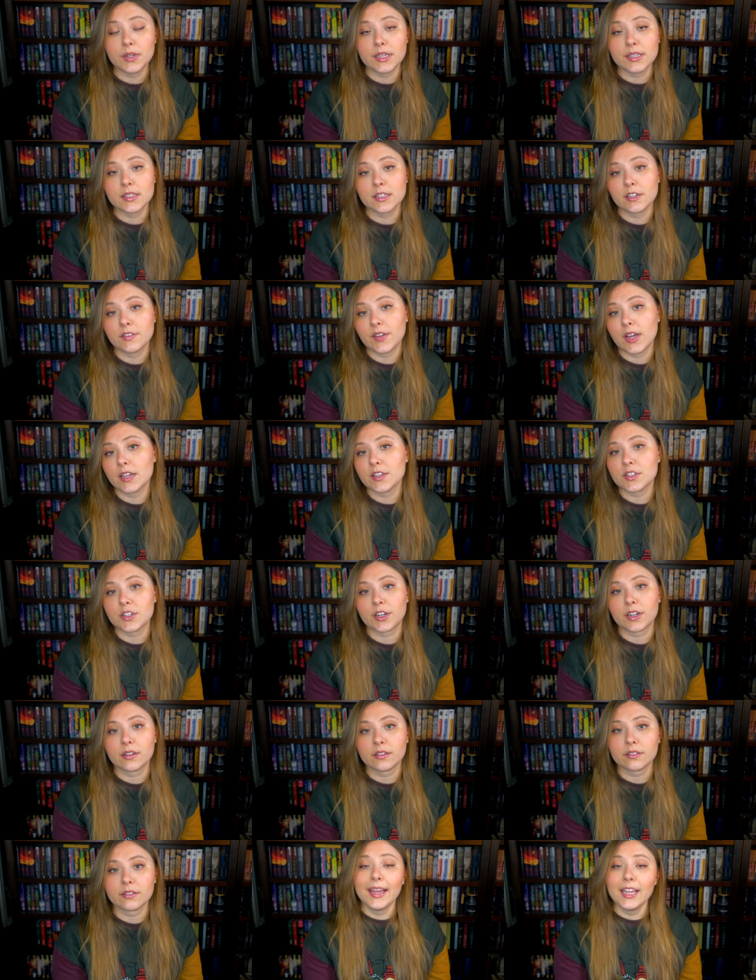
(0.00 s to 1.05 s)
gets there
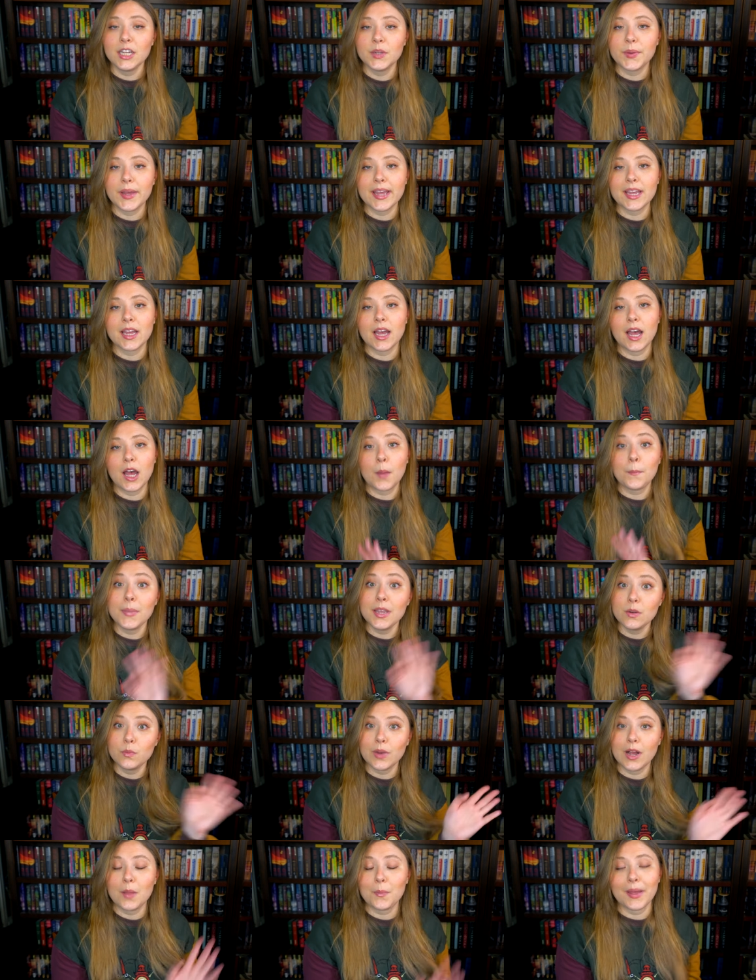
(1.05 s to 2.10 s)
faster. Anyway, uh,
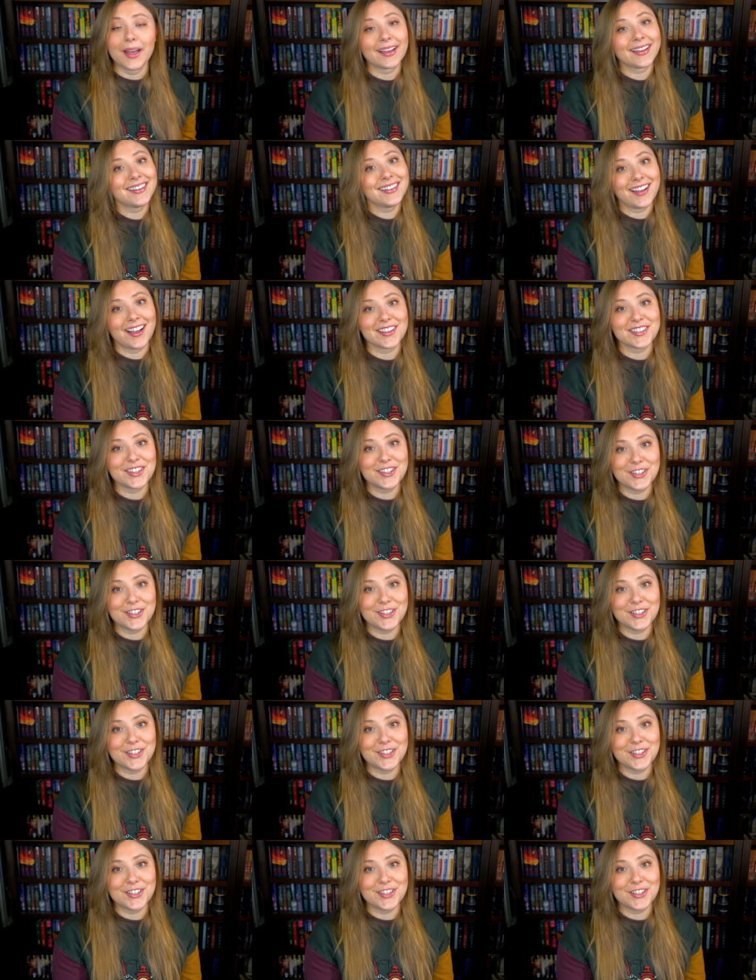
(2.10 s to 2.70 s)
meanwhile, back in Casa